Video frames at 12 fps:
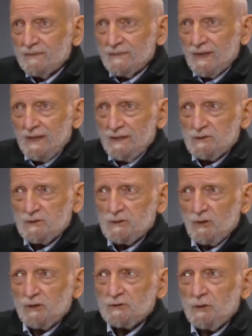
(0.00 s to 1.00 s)
And this is
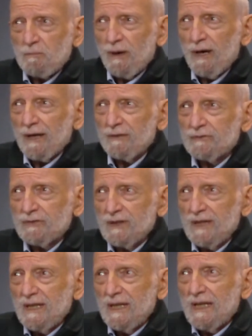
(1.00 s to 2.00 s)
also part of
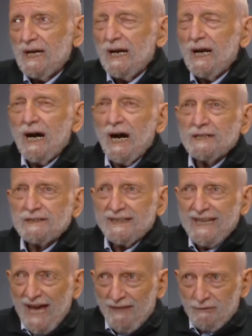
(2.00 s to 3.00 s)

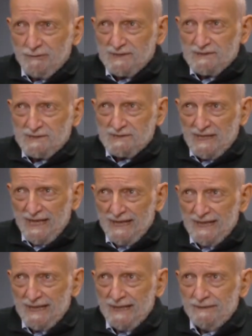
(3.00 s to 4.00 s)
hunter-gathering
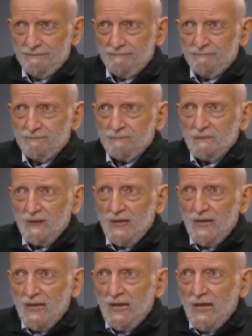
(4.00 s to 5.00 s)
society.
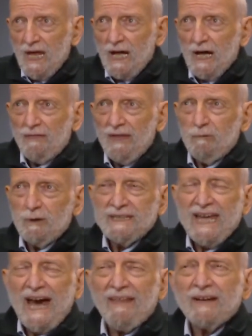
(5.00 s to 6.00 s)
They would
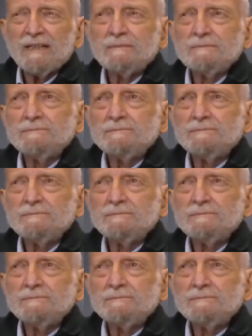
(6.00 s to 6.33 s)
gather